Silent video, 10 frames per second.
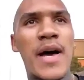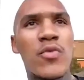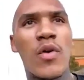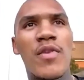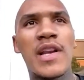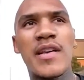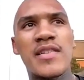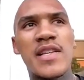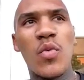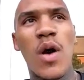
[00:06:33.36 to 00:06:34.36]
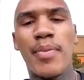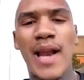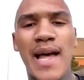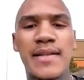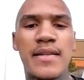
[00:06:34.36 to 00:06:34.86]
one, really, because it weren't
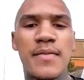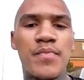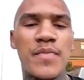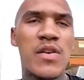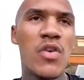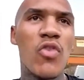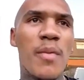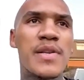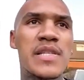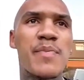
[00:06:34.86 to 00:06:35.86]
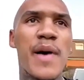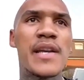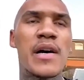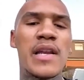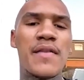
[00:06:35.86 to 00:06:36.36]
planned. So I grew up in Spain.
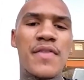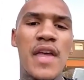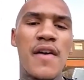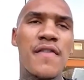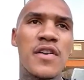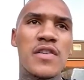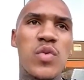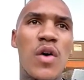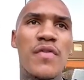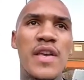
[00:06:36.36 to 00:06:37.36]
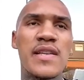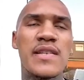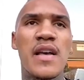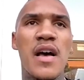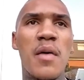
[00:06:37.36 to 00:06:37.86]
I lived there for 12 years.
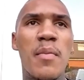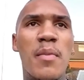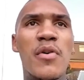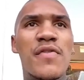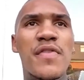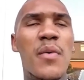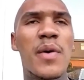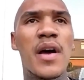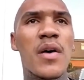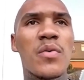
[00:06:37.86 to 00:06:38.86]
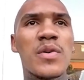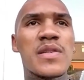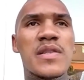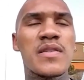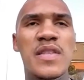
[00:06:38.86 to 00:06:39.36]
I moved there when I
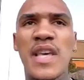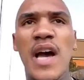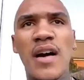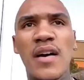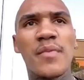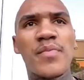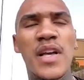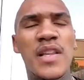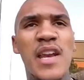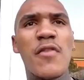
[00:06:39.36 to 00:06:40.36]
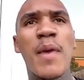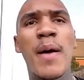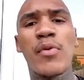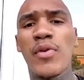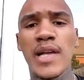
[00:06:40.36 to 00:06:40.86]
was young. I don't even
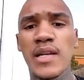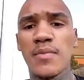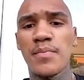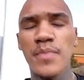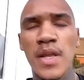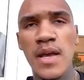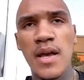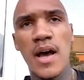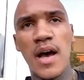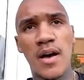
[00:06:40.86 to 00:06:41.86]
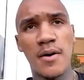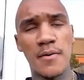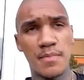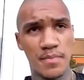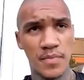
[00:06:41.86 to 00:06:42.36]
remember England. And
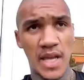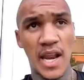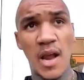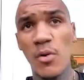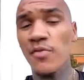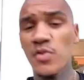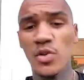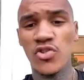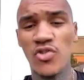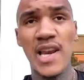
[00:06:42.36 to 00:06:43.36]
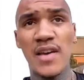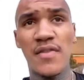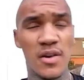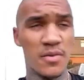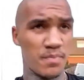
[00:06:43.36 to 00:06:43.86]
then I moved to Australia for